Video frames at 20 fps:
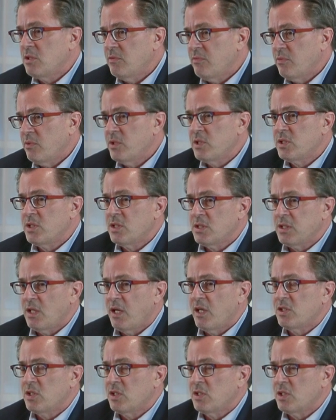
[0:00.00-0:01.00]
divorces,
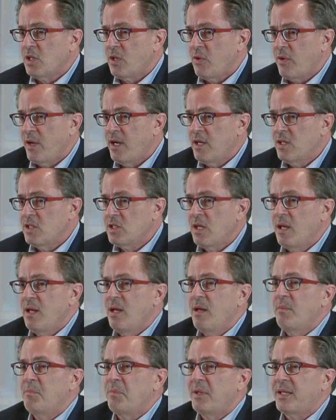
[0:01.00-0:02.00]
lawsuits, and creditors,
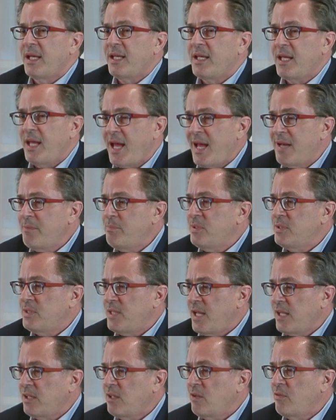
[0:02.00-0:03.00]
but they can't
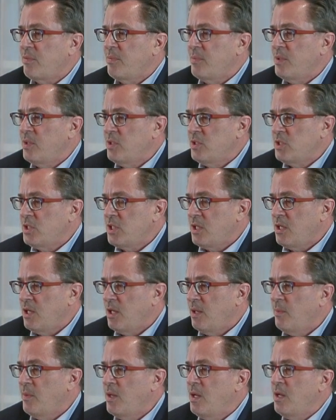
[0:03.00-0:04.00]
protect it from a nursing
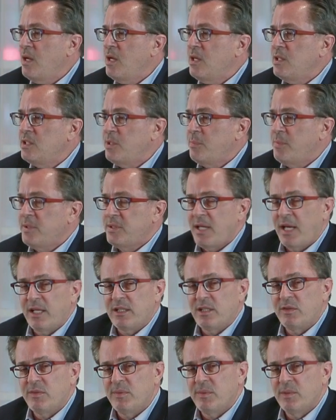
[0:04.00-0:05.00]
home. To
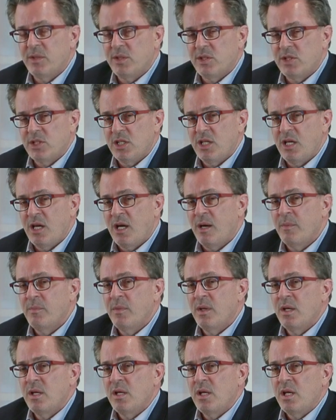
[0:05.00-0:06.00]
protect it from a nursing home,
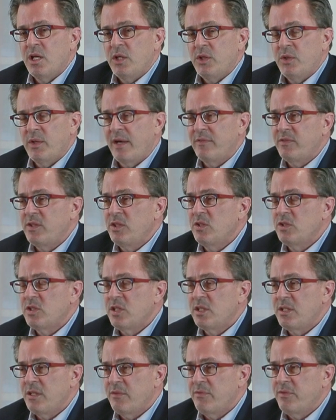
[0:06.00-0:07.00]
you have to use
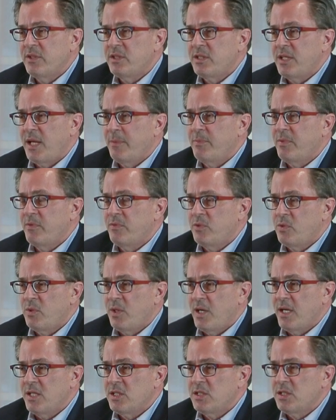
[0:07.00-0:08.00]
a different type of
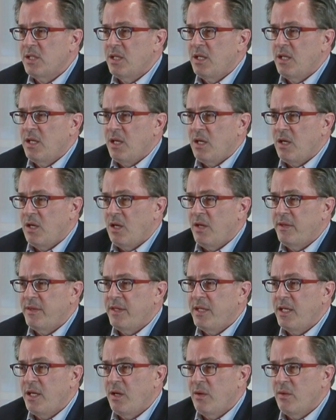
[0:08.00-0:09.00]
trust, called
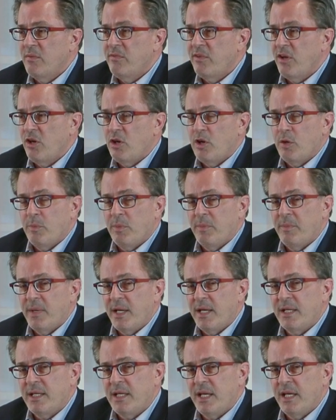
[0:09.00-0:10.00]
the Irrevocable
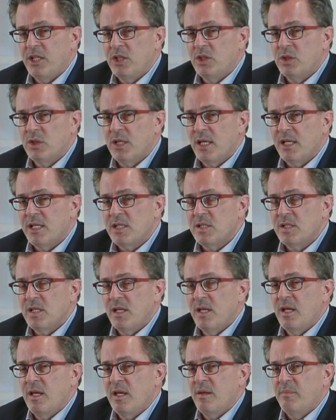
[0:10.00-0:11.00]
Medicaid Trust
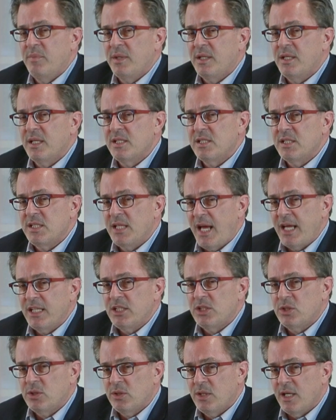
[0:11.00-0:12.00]
because
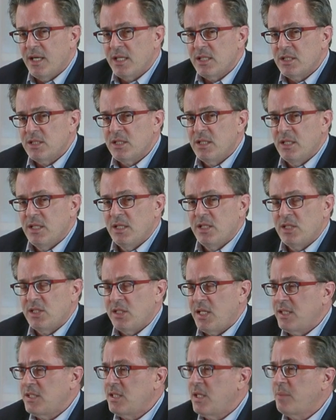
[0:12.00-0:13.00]
that trust
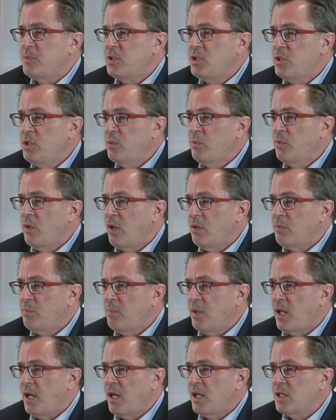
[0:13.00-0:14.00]
sets up two
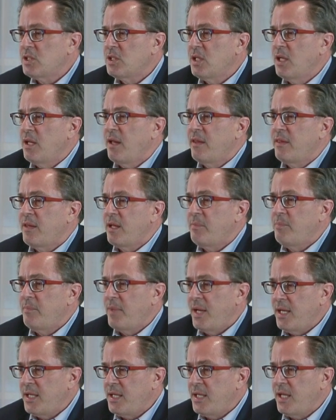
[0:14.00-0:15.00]
roadblocks that
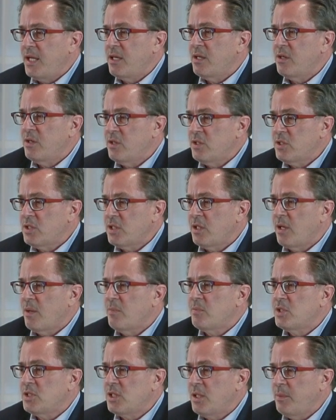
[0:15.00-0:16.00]
Medicaid and nursing
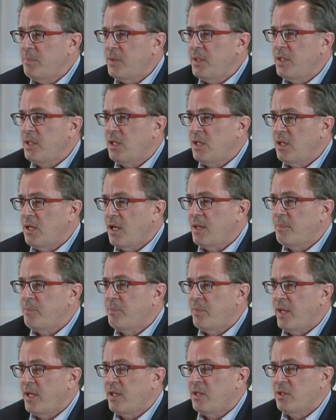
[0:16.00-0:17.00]
homes simply
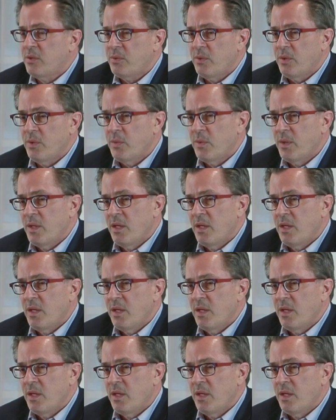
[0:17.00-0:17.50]
cannot break through.